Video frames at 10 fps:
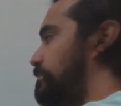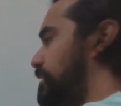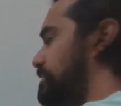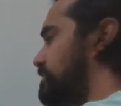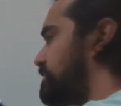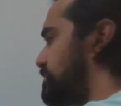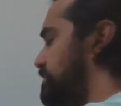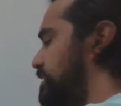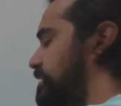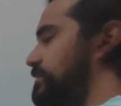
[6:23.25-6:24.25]
Positive times
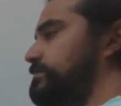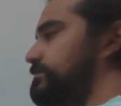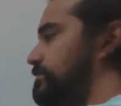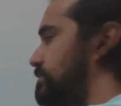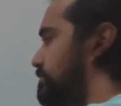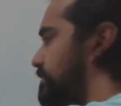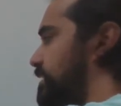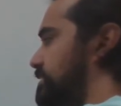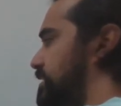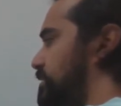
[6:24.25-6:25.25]
a negative,
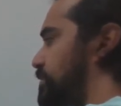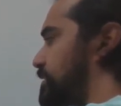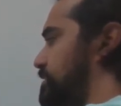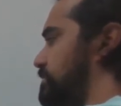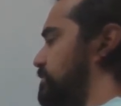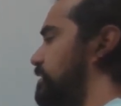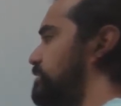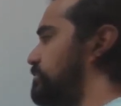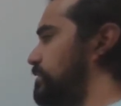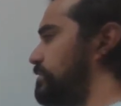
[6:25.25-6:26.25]
that's not a positive, so
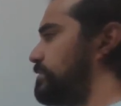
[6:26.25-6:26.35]
that's wrong.